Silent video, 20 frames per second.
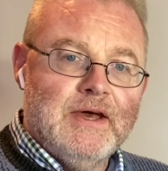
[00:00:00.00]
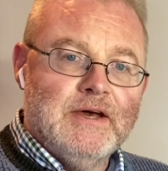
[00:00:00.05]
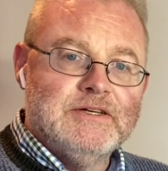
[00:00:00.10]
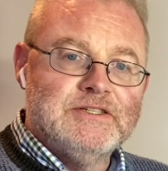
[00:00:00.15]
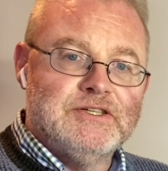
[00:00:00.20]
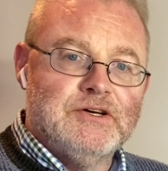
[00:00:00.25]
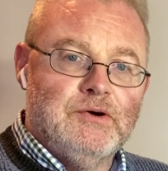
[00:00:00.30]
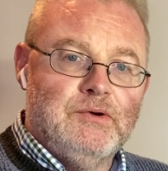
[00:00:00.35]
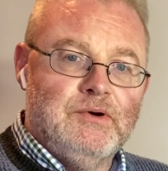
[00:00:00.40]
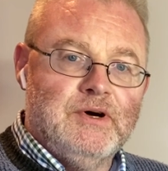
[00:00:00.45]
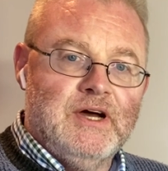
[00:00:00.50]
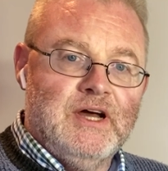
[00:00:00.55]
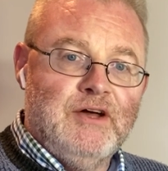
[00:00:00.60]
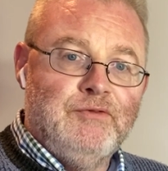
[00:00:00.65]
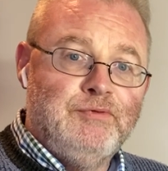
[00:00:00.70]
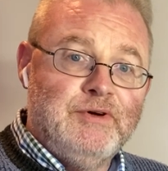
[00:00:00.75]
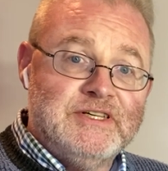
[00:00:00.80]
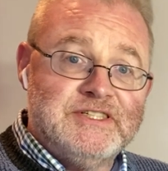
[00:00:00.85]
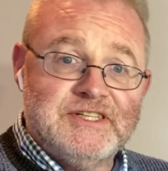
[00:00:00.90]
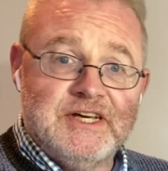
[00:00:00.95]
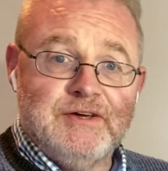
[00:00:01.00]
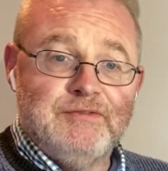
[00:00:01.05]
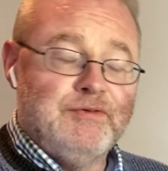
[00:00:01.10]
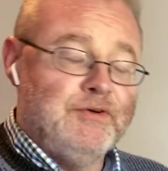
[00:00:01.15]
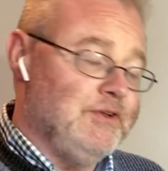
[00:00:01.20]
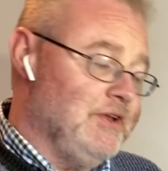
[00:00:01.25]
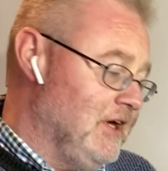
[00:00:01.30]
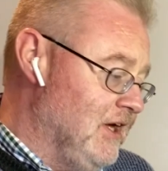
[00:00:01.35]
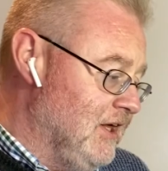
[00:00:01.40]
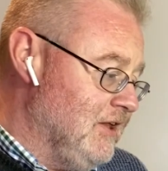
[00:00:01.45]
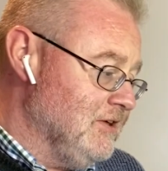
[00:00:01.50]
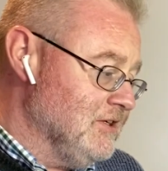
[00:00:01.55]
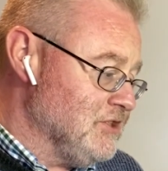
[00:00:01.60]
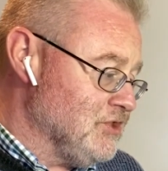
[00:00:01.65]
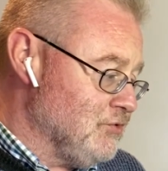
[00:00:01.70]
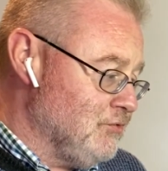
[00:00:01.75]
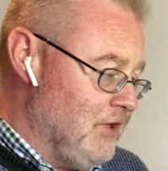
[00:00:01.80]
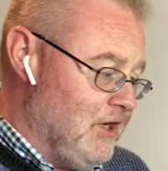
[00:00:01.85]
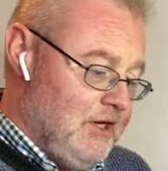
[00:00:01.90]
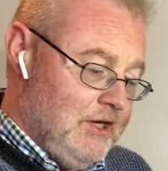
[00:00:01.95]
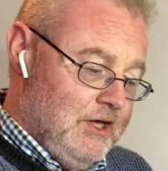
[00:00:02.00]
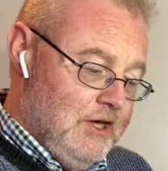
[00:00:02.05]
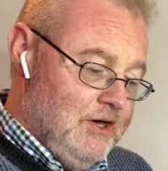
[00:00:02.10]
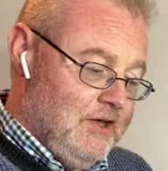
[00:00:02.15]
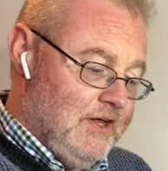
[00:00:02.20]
So uh, if we see from the, the screen here